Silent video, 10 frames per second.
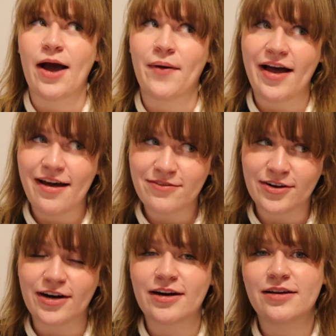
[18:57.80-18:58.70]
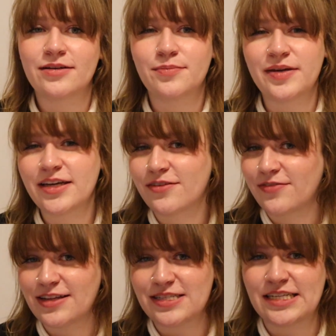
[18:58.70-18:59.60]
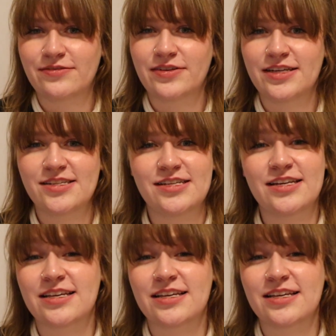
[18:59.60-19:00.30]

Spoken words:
However, being offensive isn't